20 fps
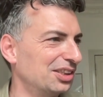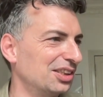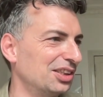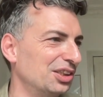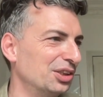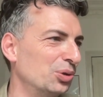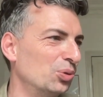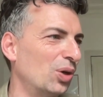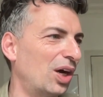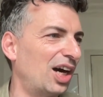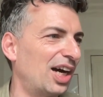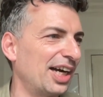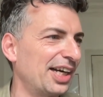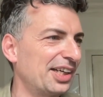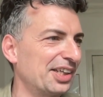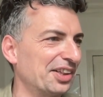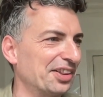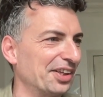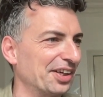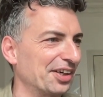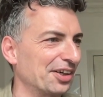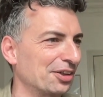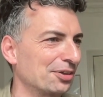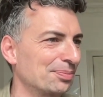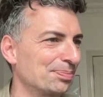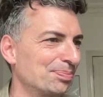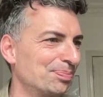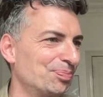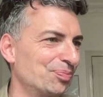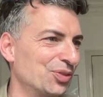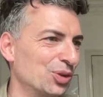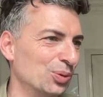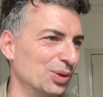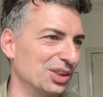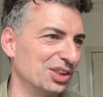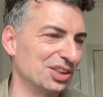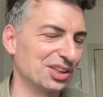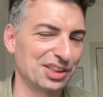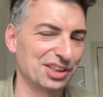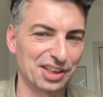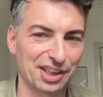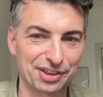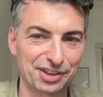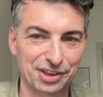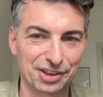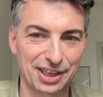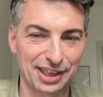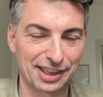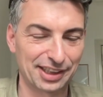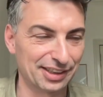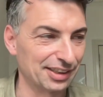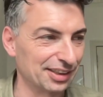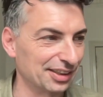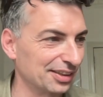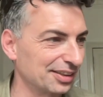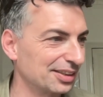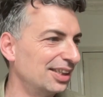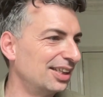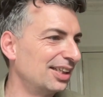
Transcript: the U I in there, which is another kind of,